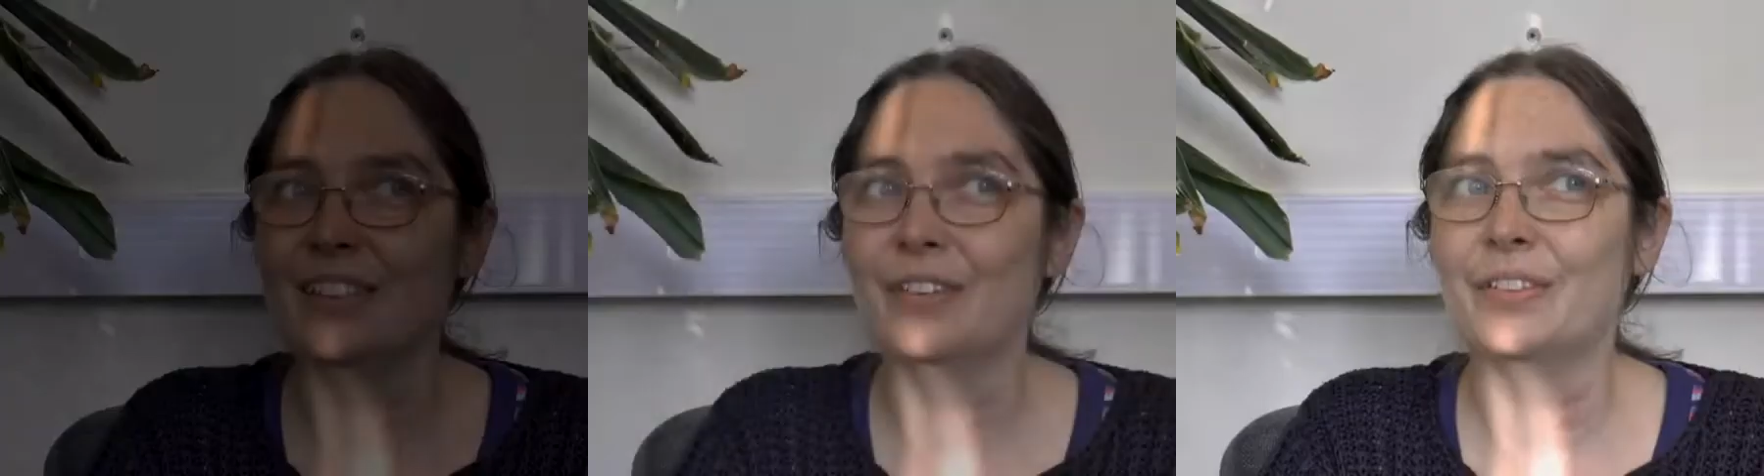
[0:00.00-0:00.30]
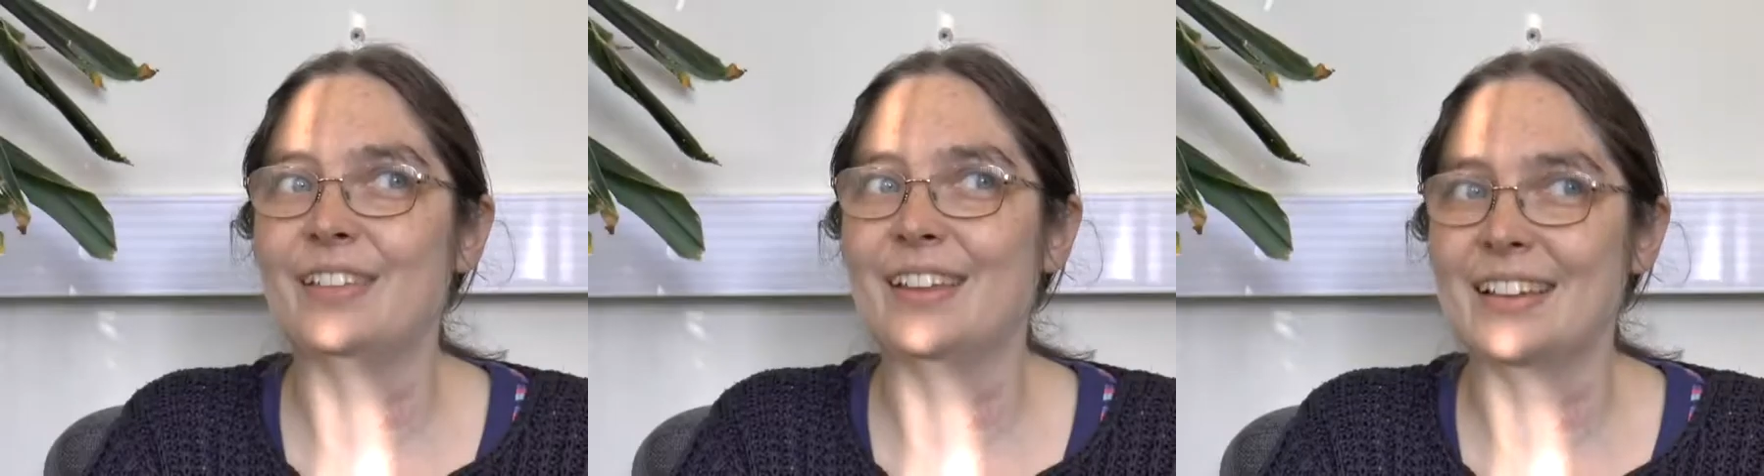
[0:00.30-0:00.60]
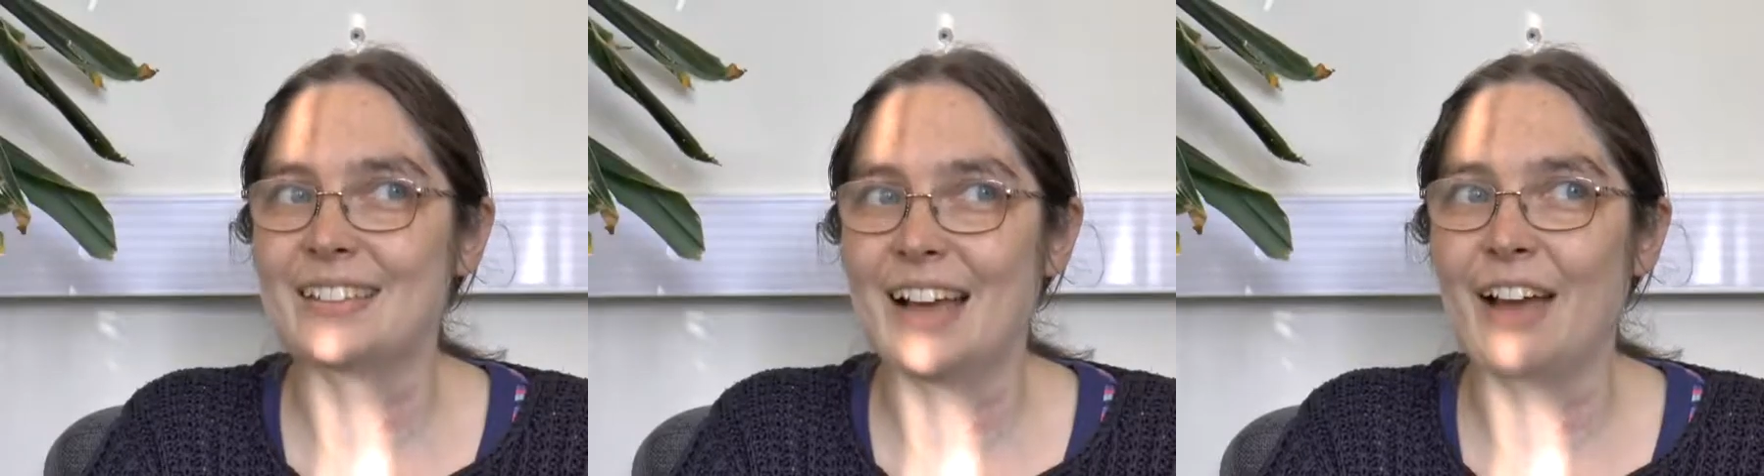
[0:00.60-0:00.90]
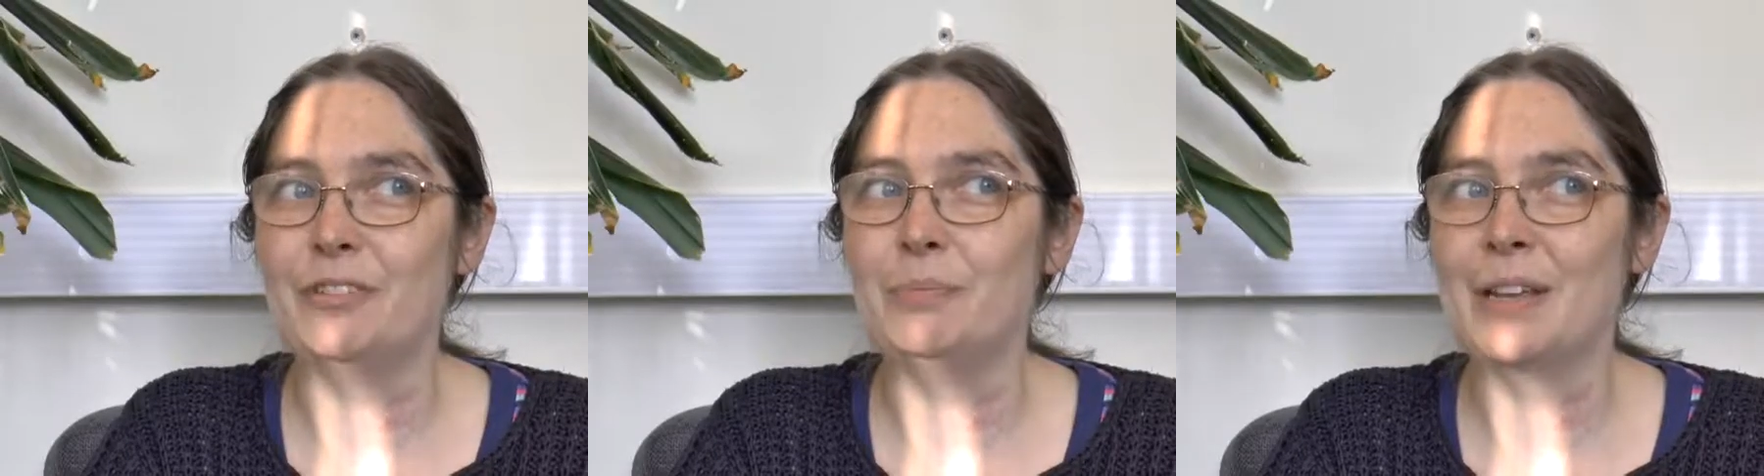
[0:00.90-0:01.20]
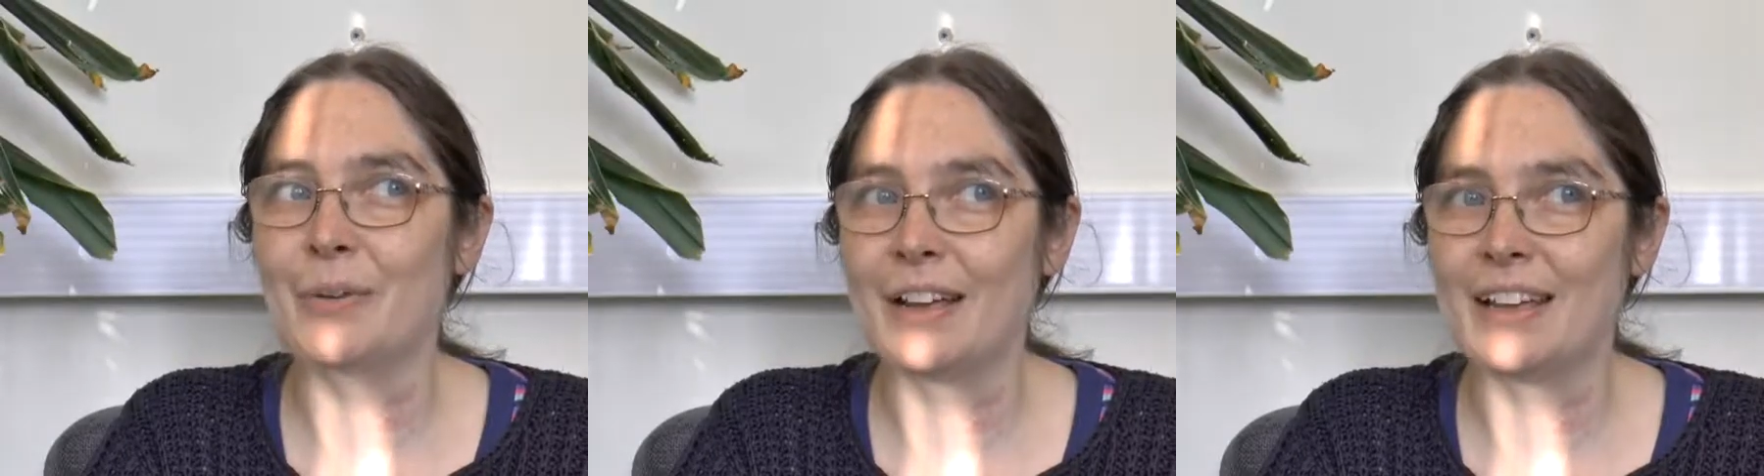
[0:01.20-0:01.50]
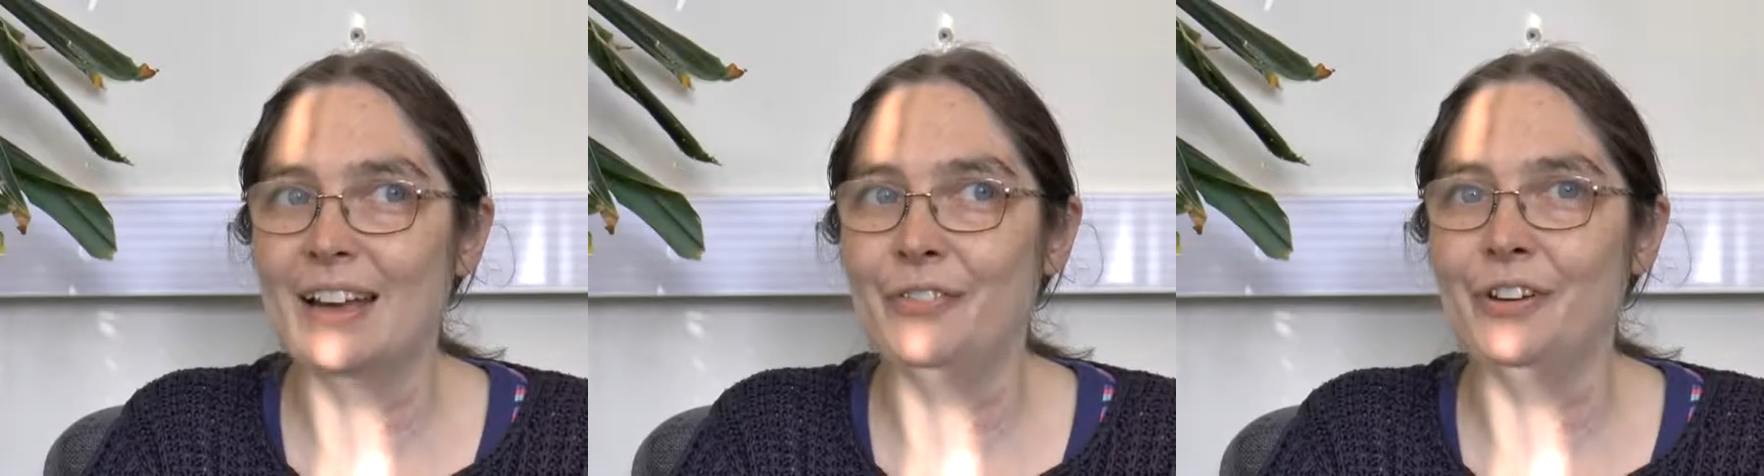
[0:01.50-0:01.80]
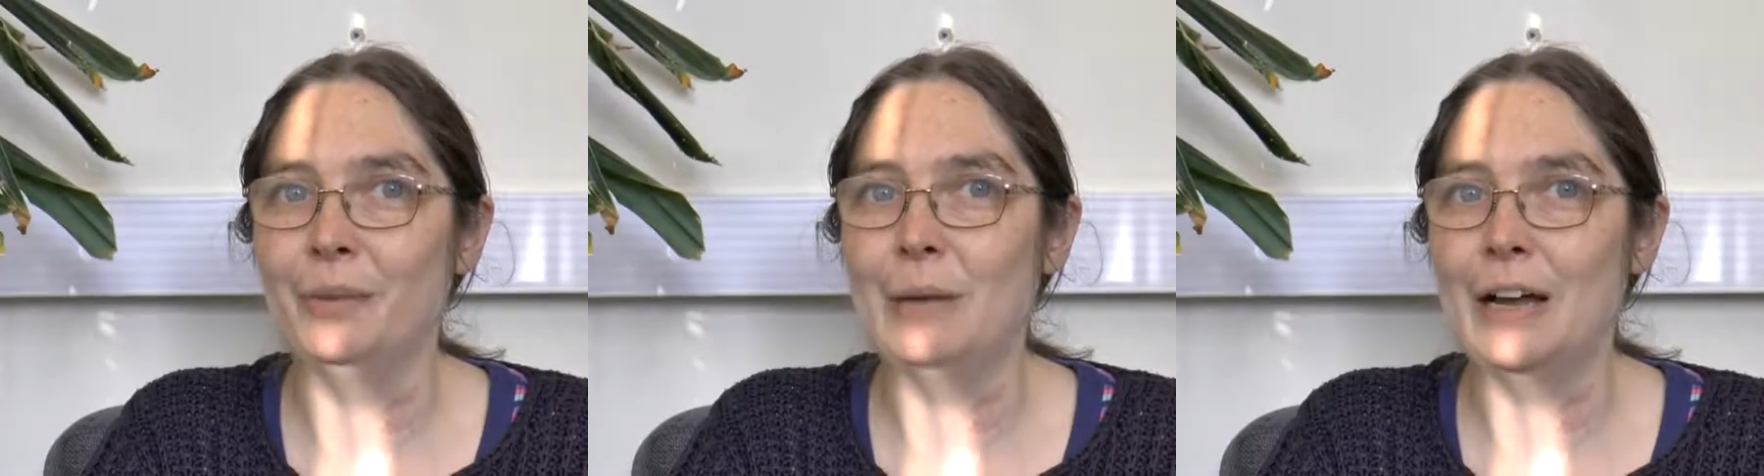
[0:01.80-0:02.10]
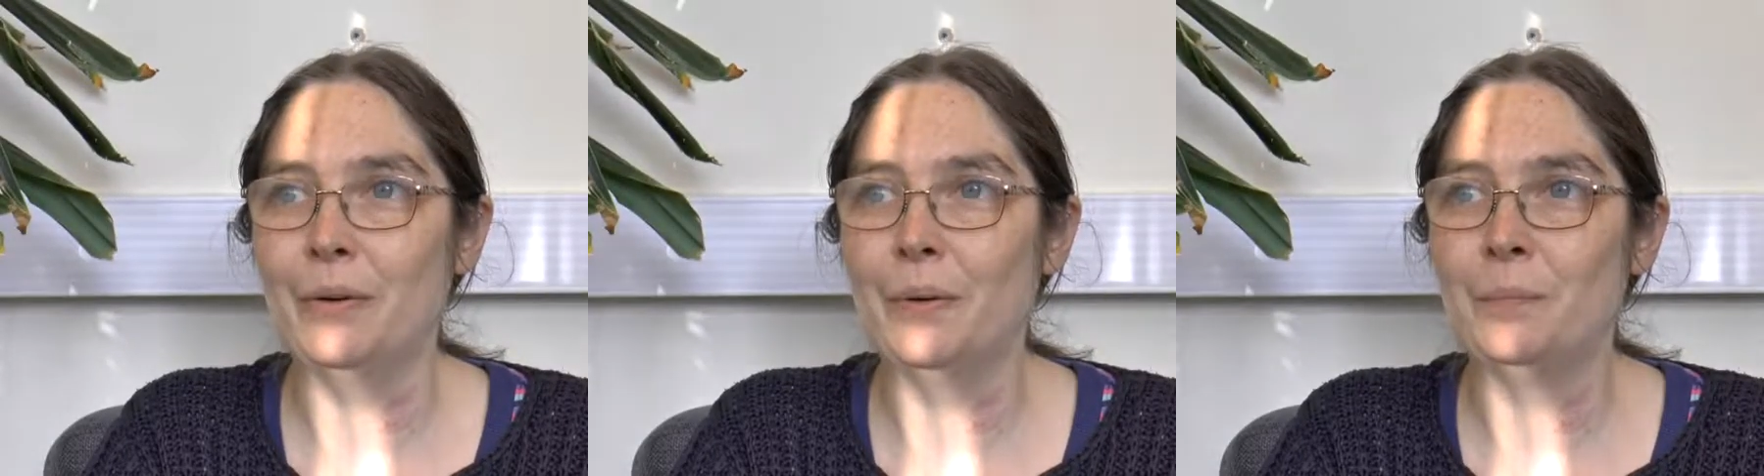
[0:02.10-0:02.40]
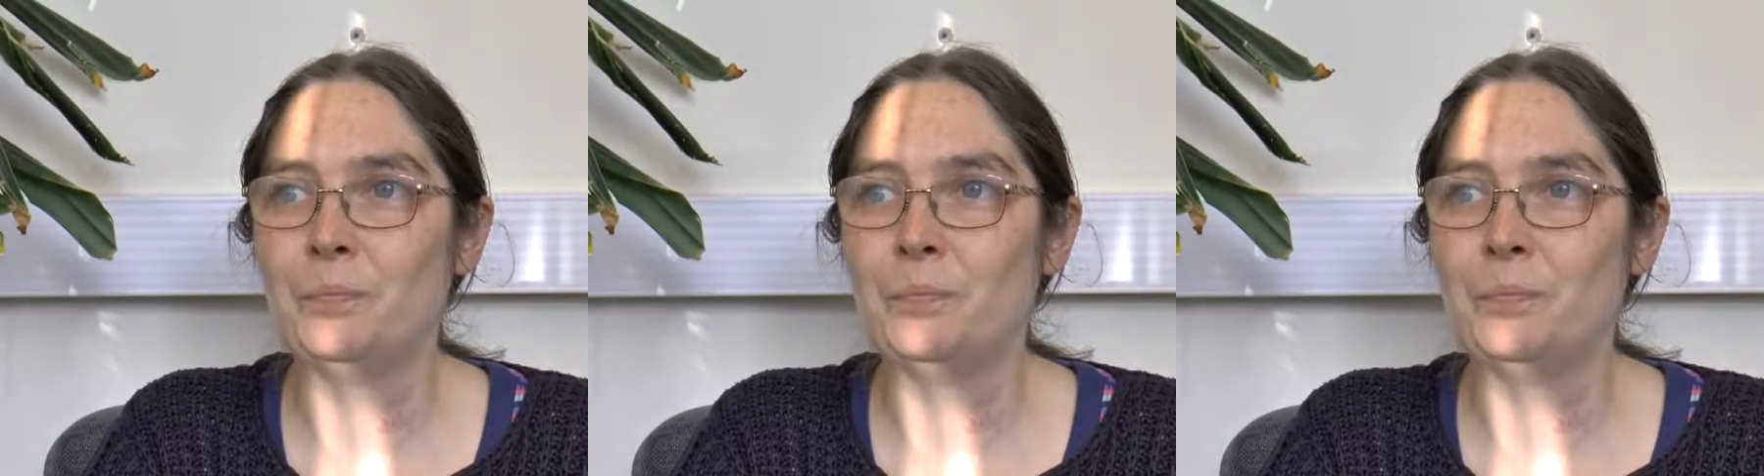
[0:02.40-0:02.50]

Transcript: the other thing is I have to be quite careful about